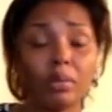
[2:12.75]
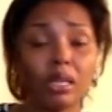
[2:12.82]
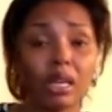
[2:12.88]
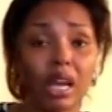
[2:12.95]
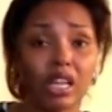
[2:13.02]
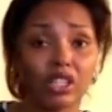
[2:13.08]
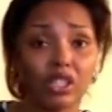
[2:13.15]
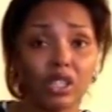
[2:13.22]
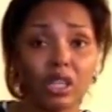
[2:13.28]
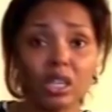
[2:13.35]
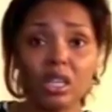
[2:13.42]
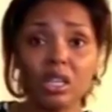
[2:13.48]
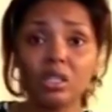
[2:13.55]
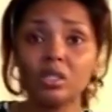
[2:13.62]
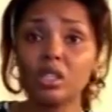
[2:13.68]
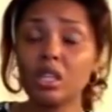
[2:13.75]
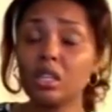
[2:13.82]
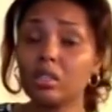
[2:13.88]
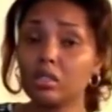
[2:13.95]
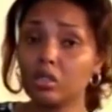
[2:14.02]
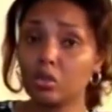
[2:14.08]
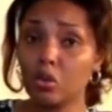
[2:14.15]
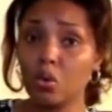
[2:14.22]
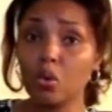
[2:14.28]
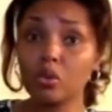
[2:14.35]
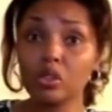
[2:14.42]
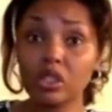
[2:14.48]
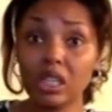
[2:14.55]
PhDs in the schools